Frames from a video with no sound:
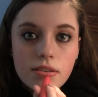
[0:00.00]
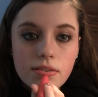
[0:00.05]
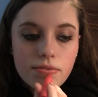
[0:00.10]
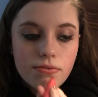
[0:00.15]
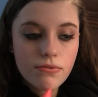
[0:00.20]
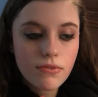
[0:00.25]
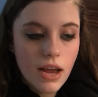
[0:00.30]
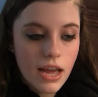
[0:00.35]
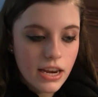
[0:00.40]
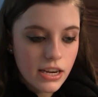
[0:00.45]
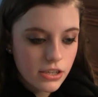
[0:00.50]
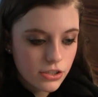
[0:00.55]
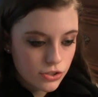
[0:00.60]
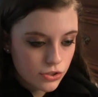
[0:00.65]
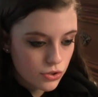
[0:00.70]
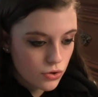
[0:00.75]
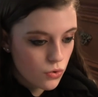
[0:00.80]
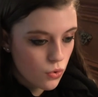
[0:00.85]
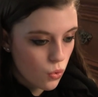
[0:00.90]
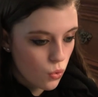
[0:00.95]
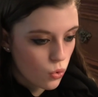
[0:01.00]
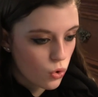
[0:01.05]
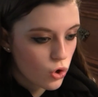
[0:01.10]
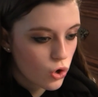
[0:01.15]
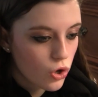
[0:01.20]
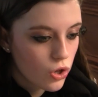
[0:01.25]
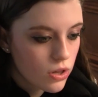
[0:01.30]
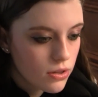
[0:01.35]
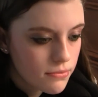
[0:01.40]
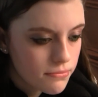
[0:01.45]
reddish
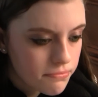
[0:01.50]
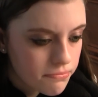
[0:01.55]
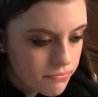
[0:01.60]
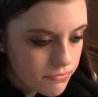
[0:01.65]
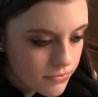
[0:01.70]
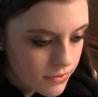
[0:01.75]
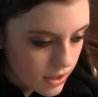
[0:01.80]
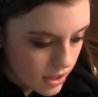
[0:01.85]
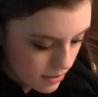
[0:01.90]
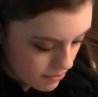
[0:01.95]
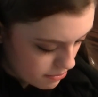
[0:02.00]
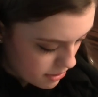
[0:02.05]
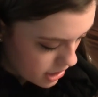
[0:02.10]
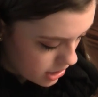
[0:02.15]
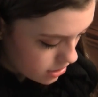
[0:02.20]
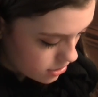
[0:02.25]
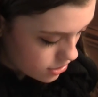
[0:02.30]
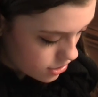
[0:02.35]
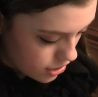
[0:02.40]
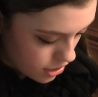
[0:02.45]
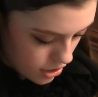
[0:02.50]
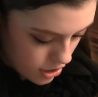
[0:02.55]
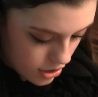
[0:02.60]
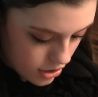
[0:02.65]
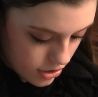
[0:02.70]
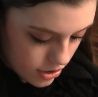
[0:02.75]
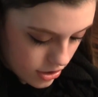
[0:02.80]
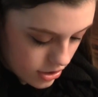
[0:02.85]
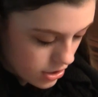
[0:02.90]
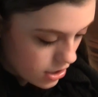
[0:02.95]
coral compared to
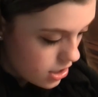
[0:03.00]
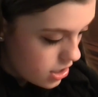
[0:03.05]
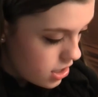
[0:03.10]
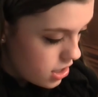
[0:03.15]
hers.